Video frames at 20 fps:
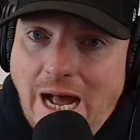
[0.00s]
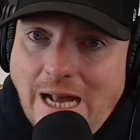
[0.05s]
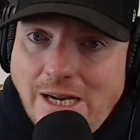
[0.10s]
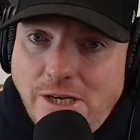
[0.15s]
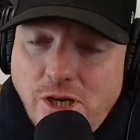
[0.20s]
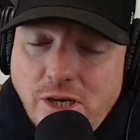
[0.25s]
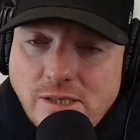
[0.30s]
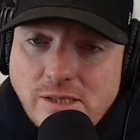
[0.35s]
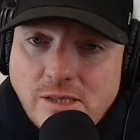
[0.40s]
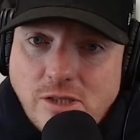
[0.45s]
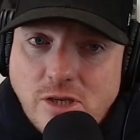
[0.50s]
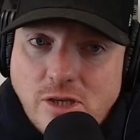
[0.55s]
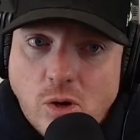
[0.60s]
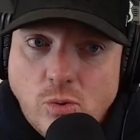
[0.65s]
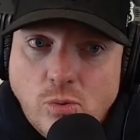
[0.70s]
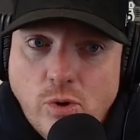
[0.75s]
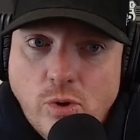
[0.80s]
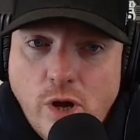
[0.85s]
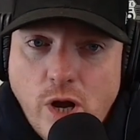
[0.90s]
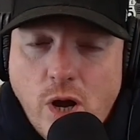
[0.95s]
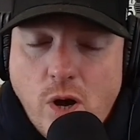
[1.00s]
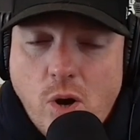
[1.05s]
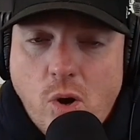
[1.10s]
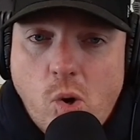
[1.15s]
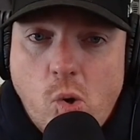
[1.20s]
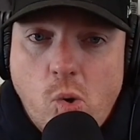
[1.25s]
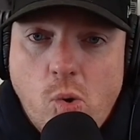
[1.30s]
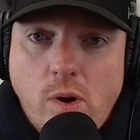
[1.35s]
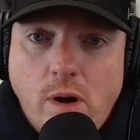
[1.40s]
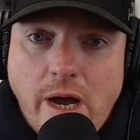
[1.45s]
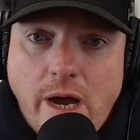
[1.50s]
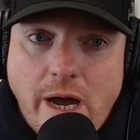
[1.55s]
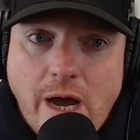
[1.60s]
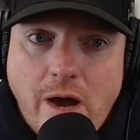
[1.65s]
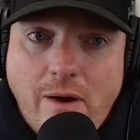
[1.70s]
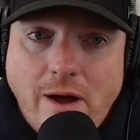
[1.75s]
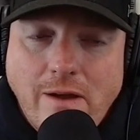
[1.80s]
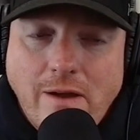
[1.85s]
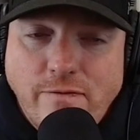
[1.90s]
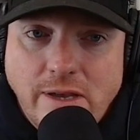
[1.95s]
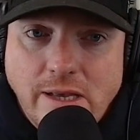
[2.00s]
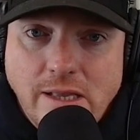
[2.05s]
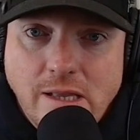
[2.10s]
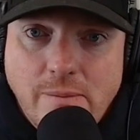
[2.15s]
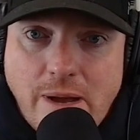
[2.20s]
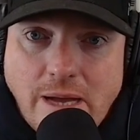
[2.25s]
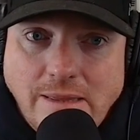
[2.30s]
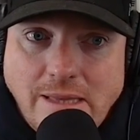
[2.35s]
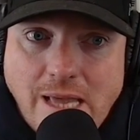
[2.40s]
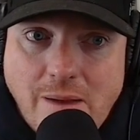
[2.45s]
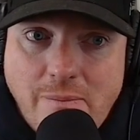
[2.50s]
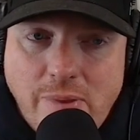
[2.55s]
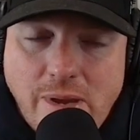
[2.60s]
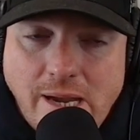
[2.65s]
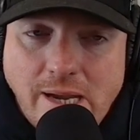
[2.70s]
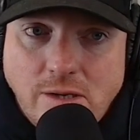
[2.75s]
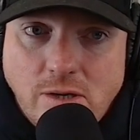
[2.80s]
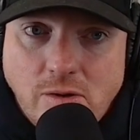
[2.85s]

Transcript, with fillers: I just don't know how I feel about that being